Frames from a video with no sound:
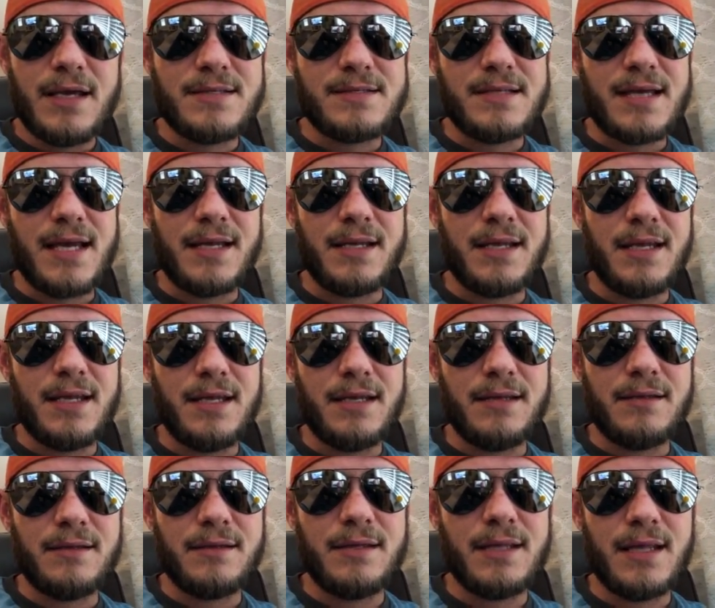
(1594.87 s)
is that
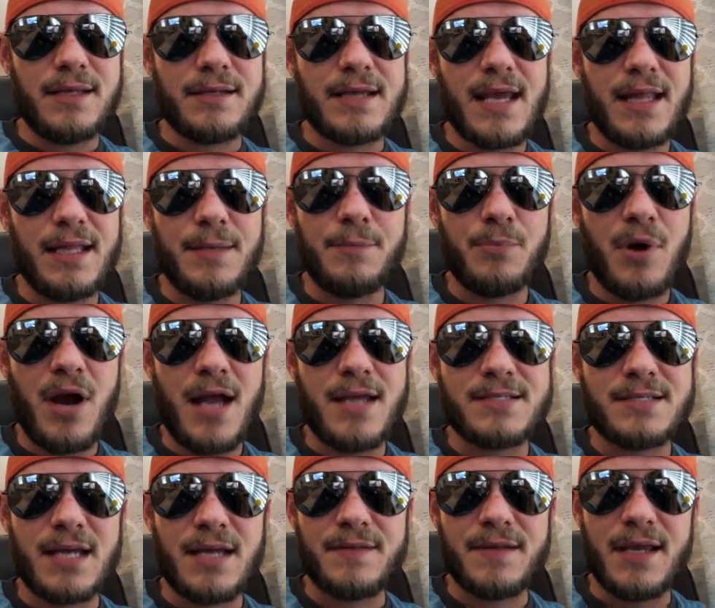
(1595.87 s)
Kelly
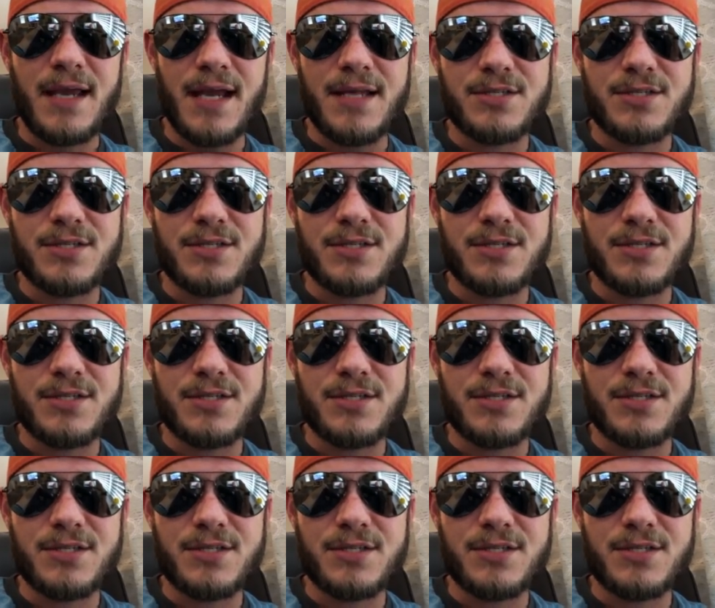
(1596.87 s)
Bryant's not the